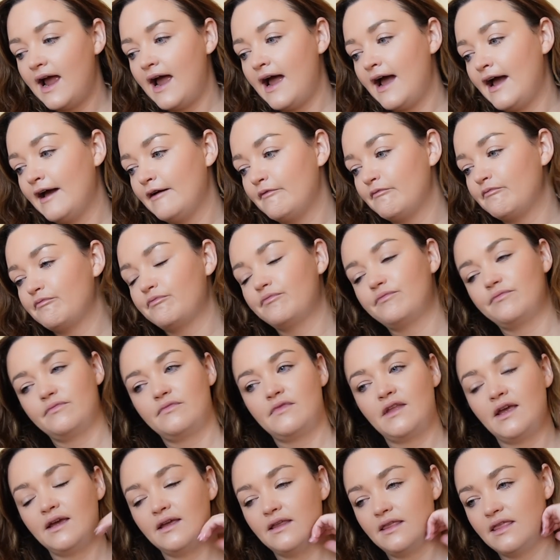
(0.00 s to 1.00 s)
Um,
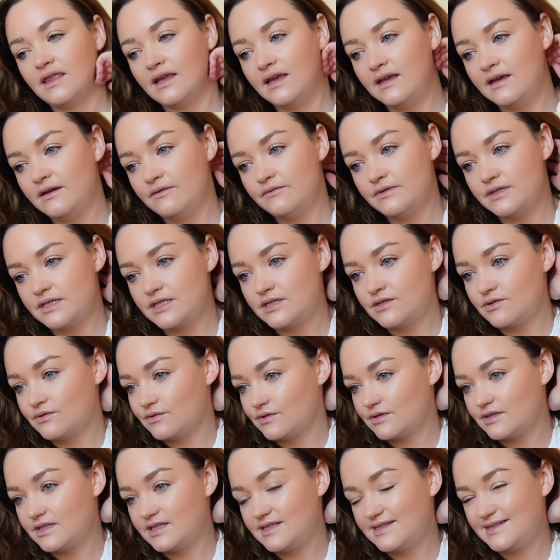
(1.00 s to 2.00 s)
I think it was
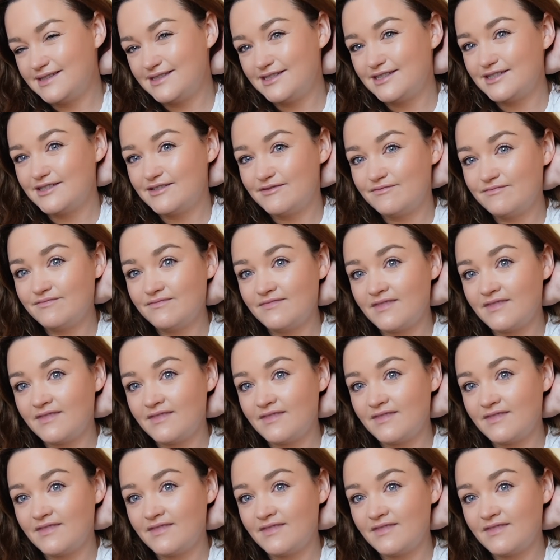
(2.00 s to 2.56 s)
just